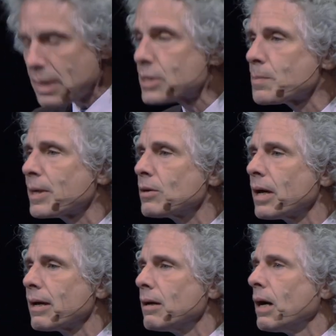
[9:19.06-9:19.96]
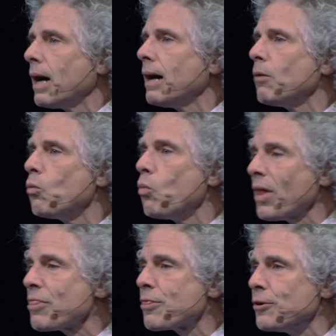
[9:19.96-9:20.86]
is about
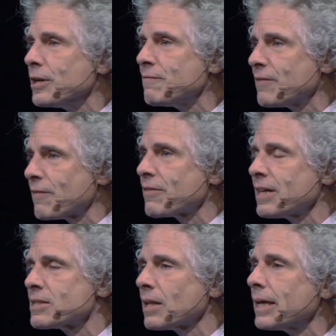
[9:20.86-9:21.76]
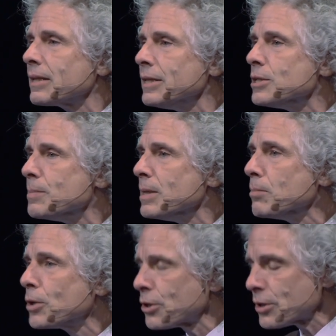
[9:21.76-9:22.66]
1/35th as likely to be
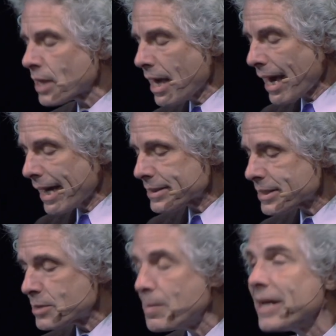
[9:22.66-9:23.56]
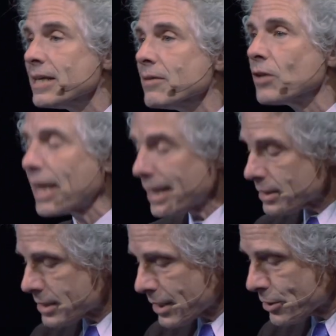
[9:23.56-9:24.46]
murdered as his medieval
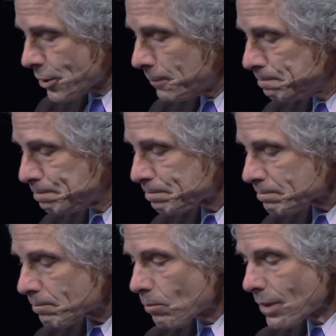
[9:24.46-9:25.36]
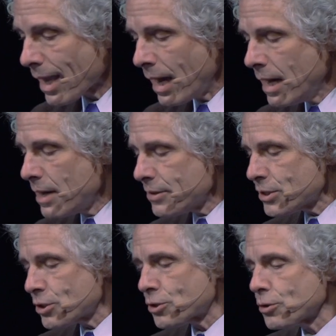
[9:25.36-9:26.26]
ancestor.
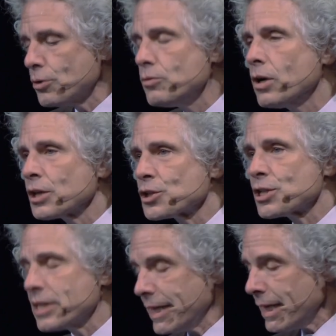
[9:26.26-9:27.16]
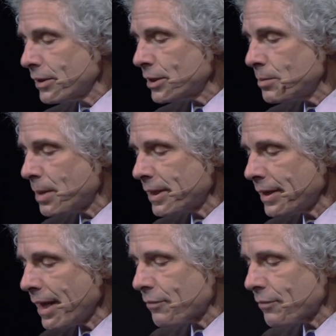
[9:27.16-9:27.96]
This is true not just in England, but in